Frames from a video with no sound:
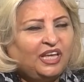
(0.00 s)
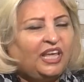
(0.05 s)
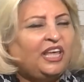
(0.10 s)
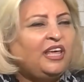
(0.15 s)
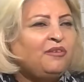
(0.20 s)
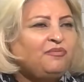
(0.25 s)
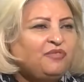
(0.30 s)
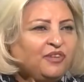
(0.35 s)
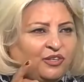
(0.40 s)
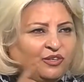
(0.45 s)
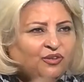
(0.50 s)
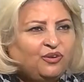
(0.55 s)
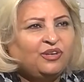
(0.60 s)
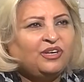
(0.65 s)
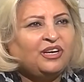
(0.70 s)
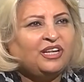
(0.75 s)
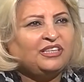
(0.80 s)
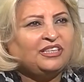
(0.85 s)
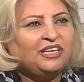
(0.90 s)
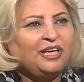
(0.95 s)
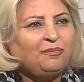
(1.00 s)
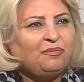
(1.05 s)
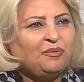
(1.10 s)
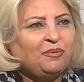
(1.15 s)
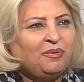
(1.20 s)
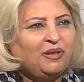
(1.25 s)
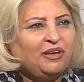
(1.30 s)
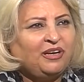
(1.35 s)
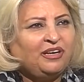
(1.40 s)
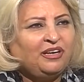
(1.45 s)
Even you're not
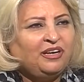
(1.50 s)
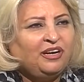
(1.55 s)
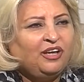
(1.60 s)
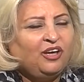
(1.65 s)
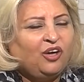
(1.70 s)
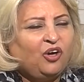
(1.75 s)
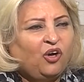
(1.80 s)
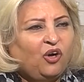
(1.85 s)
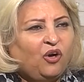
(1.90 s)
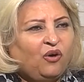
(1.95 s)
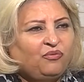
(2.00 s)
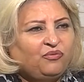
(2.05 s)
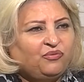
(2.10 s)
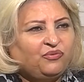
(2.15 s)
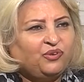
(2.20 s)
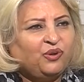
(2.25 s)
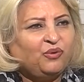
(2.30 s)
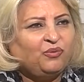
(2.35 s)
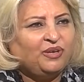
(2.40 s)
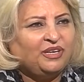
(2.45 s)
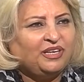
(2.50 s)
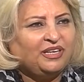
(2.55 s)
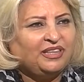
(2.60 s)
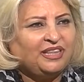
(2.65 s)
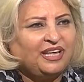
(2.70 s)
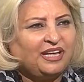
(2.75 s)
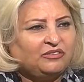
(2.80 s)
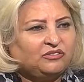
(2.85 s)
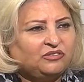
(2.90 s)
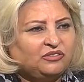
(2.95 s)
capable of knowing
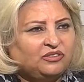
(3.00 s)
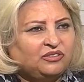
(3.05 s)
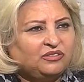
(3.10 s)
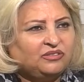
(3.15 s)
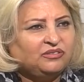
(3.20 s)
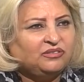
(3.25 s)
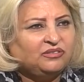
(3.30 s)
that.